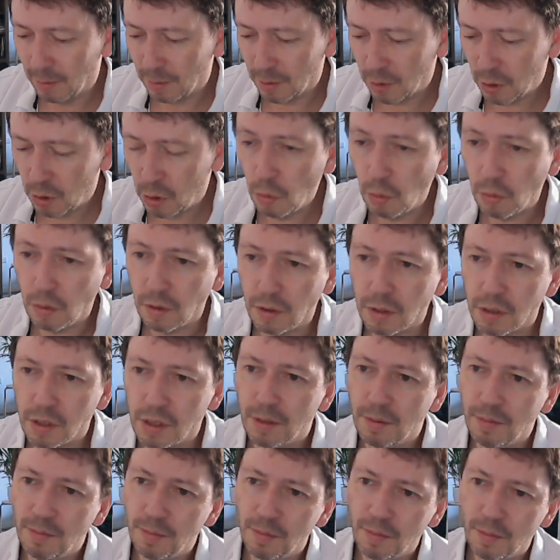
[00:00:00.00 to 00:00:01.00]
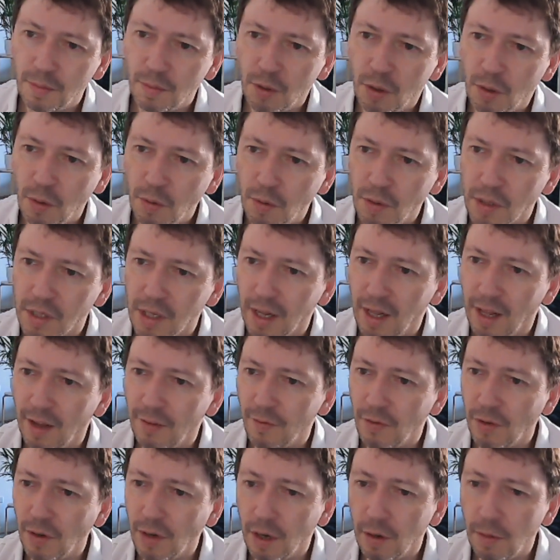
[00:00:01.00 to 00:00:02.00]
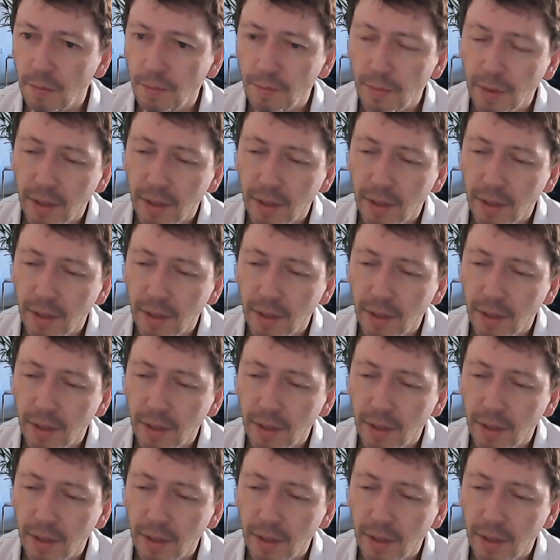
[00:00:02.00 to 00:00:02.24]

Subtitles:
Ghouls, I'll have you know.